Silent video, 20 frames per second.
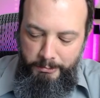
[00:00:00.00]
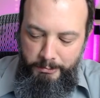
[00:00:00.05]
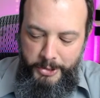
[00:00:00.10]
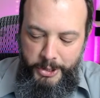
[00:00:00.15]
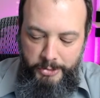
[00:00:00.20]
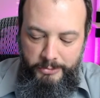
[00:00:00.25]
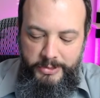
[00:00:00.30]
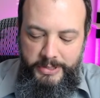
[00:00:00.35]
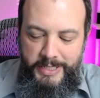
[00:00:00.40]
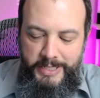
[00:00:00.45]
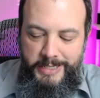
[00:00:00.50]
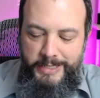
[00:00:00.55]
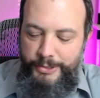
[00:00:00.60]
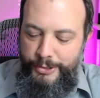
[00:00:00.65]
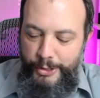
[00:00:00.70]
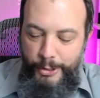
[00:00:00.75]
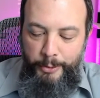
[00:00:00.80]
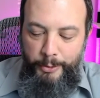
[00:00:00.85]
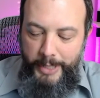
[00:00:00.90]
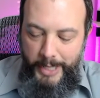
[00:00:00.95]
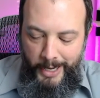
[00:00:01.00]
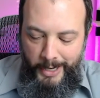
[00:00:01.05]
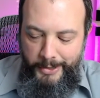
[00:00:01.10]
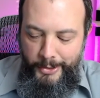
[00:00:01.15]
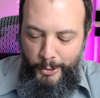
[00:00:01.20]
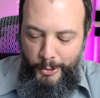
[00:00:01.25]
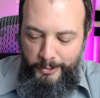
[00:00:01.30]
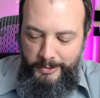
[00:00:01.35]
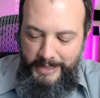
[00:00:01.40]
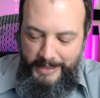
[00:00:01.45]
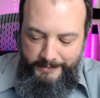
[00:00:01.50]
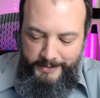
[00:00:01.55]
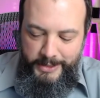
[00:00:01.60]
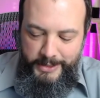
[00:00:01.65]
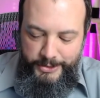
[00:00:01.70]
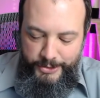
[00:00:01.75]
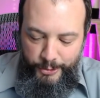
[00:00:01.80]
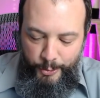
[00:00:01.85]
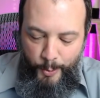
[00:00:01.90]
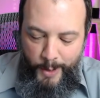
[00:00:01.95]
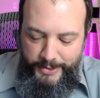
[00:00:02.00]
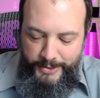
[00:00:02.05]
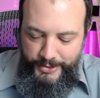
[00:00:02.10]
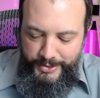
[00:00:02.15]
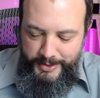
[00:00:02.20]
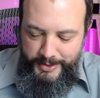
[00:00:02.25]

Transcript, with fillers: QC is the only unknown left in this equation.